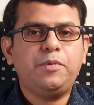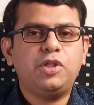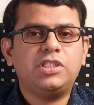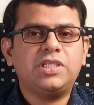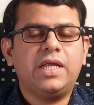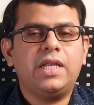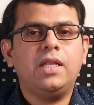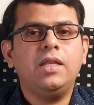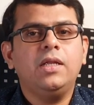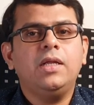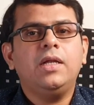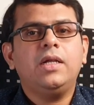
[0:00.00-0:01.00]
to this
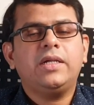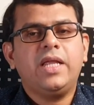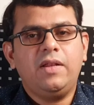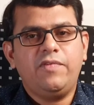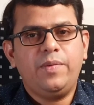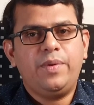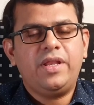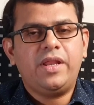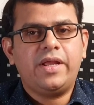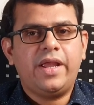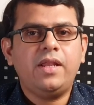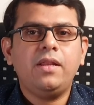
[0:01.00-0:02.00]
channel. Till we meet
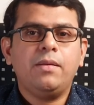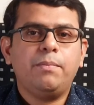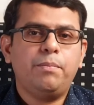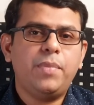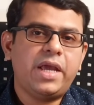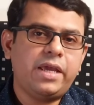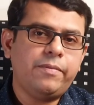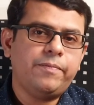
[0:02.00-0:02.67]
again, bye.